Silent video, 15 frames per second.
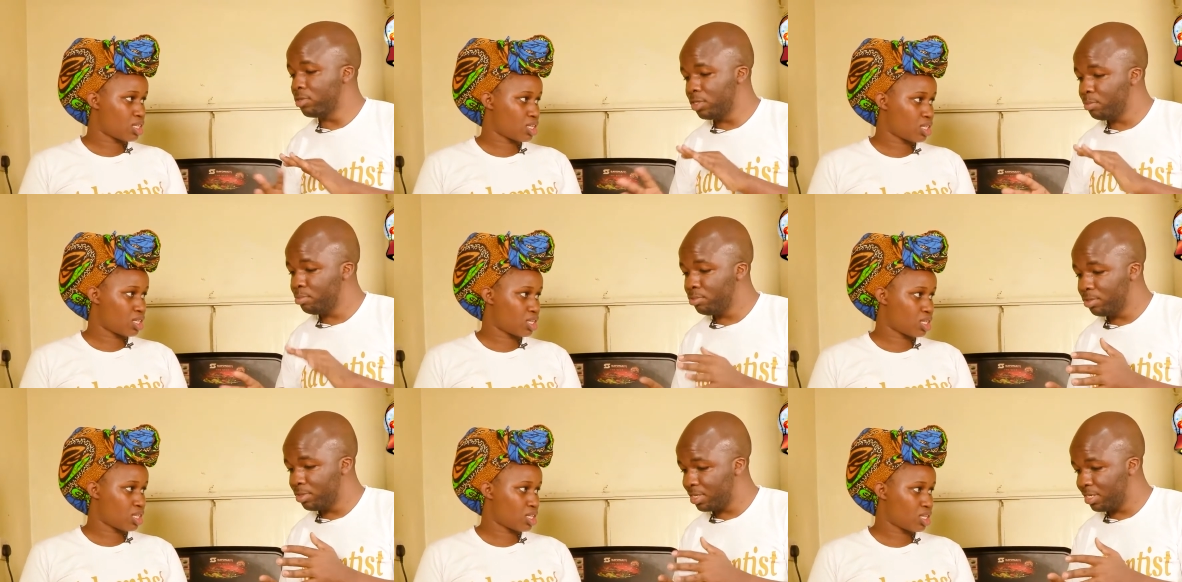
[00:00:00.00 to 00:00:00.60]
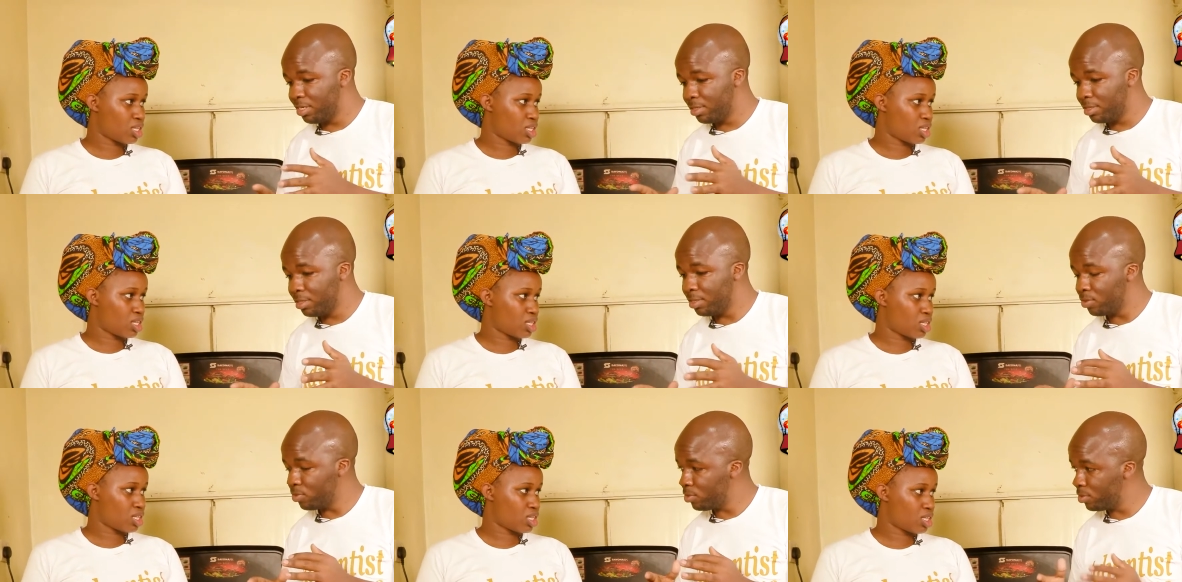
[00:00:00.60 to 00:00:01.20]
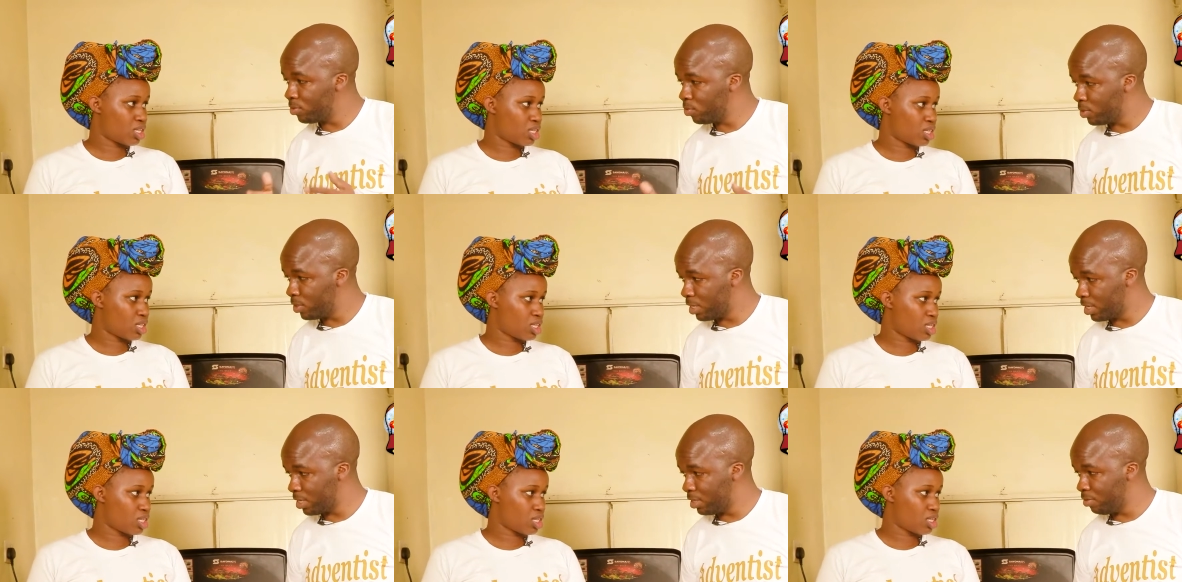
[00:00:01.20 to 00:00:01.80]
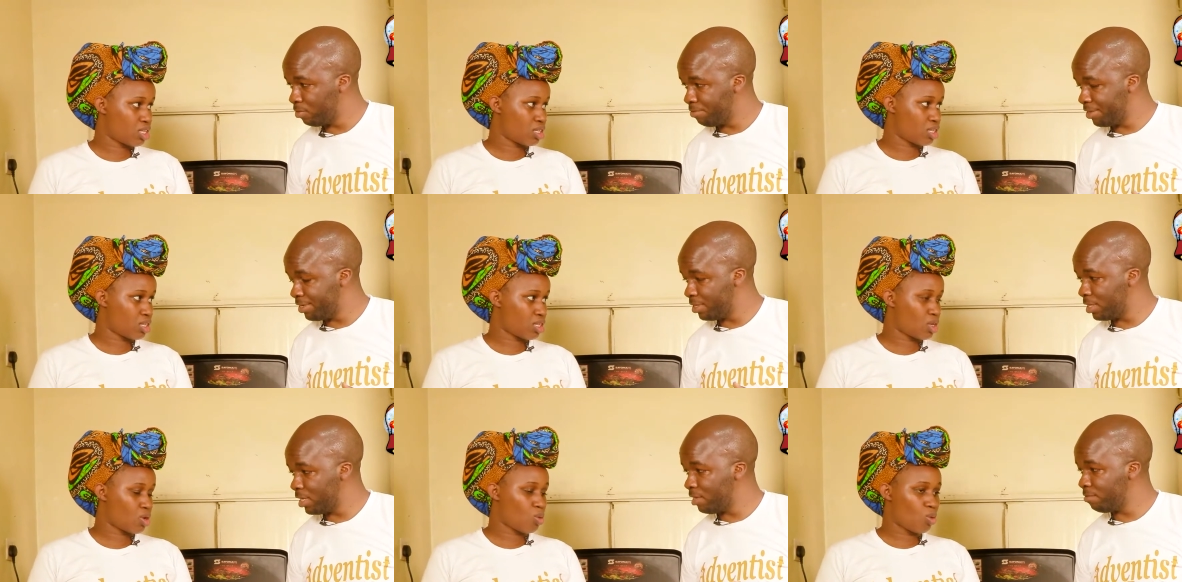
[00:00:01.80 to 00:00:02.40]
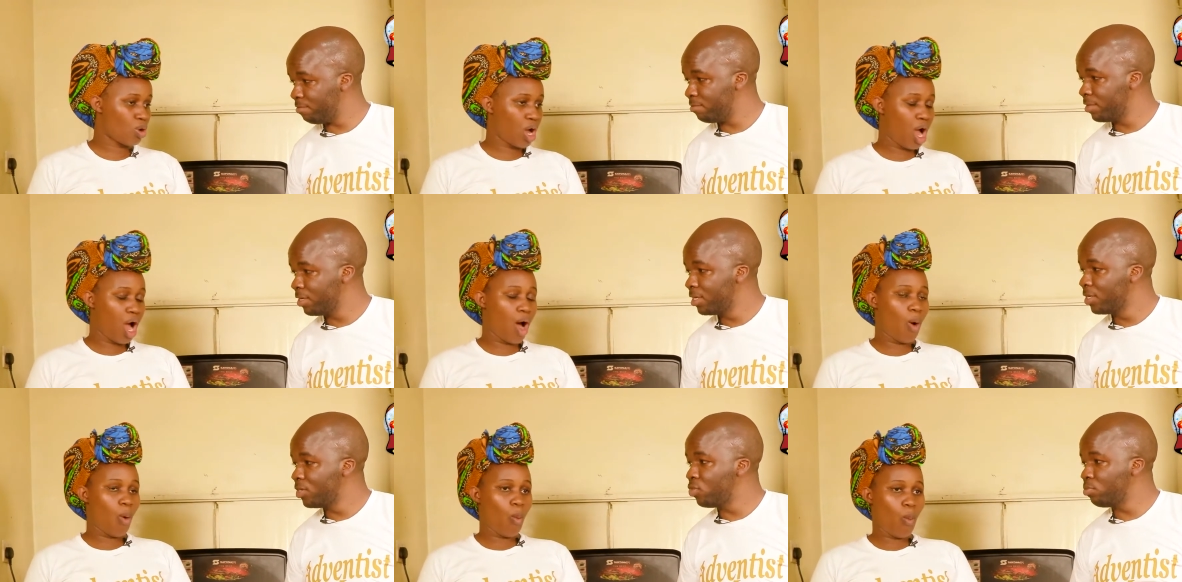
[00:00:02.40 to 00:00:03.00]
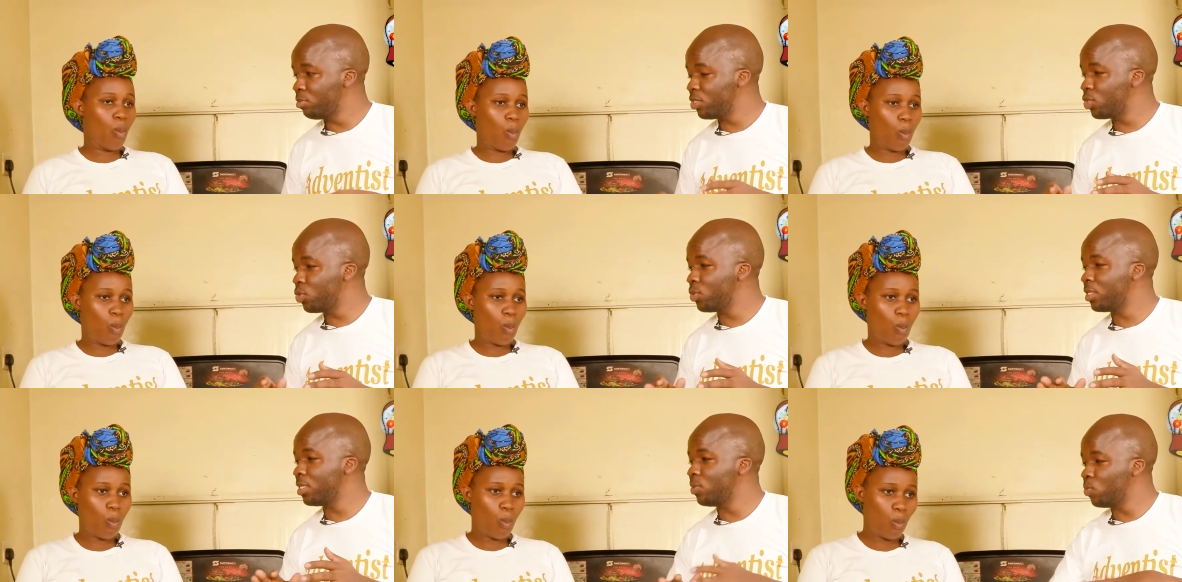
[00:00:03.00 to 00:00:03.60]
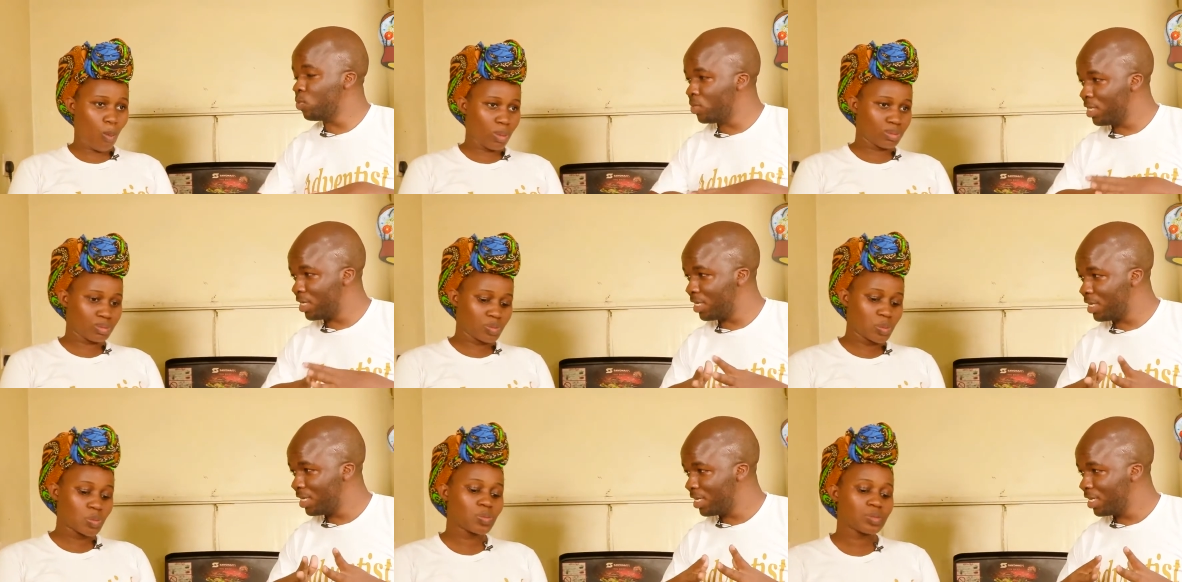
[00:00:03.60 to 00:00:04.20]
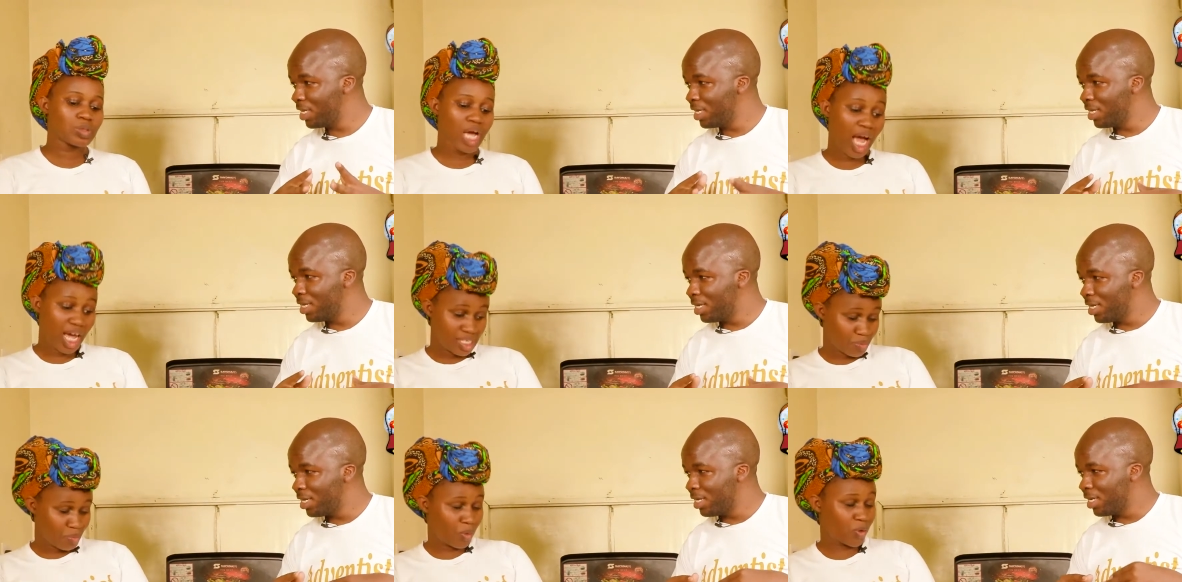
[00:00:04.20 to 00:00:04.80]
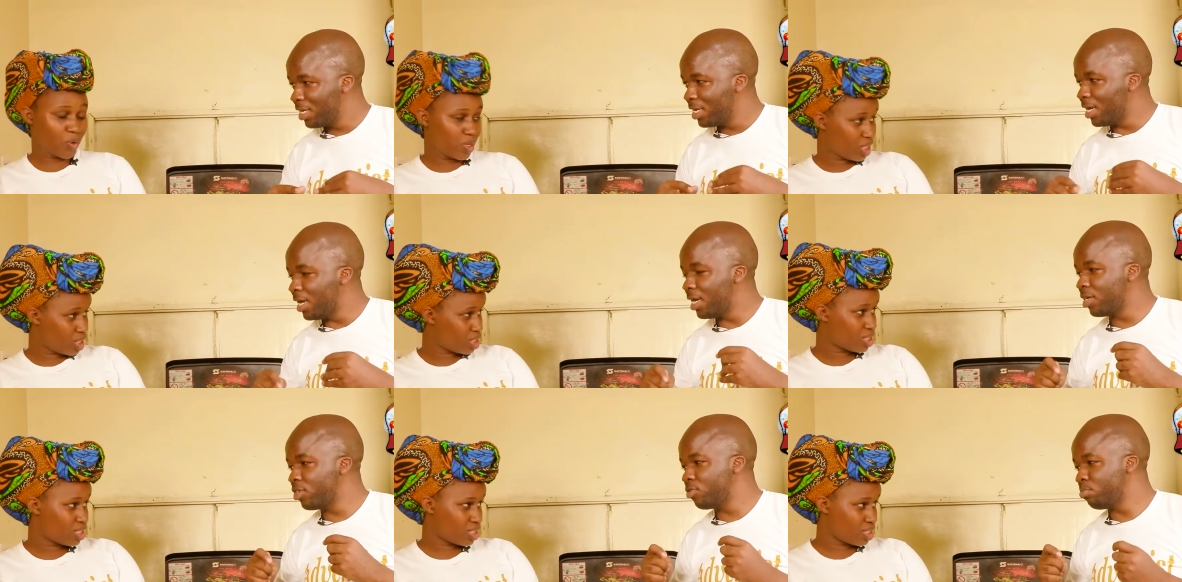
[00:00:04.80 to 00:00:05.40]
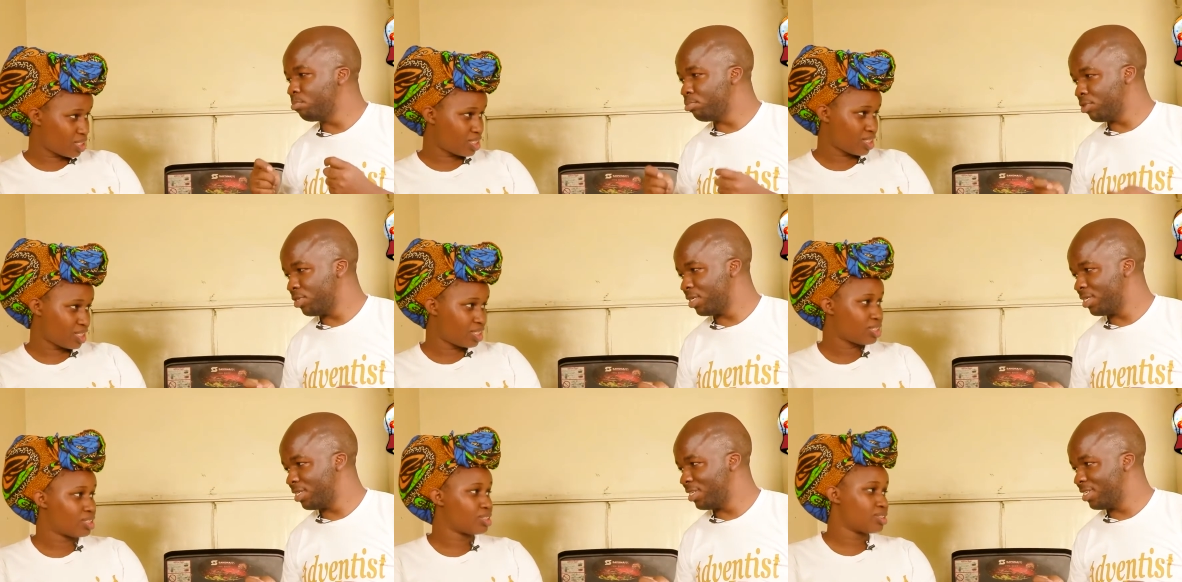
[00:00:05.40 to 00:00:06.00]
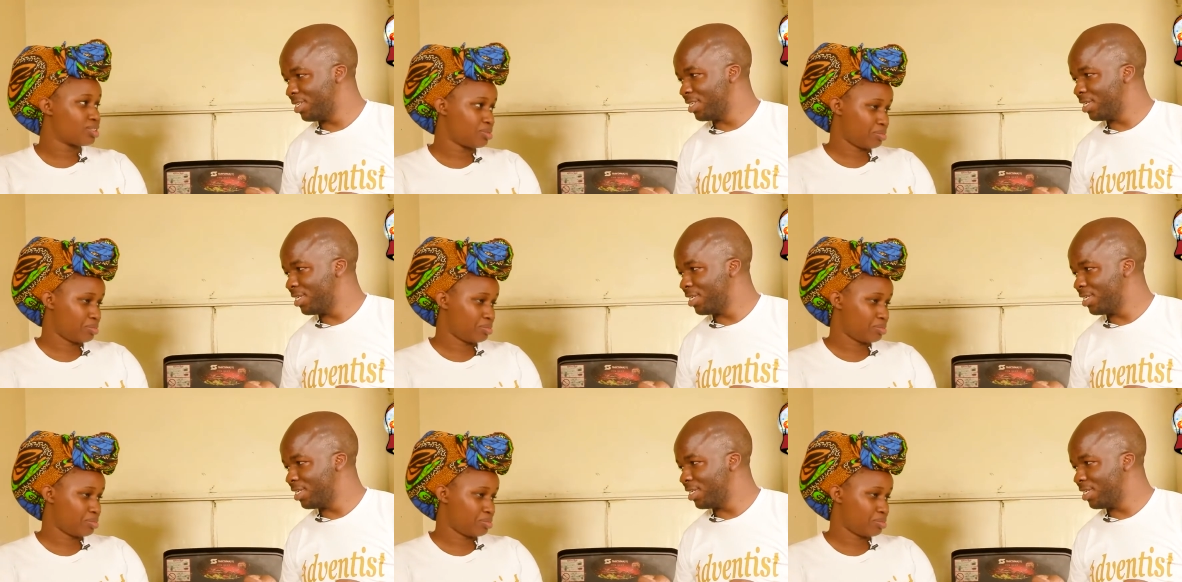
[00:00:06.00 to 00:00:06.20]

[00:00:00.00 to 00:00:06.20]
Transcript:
Speaker 1: don't put rice in cold water. You first have wow. to make sure the water
Speaker 2: has boiled. Has
Speaker 1: boiled.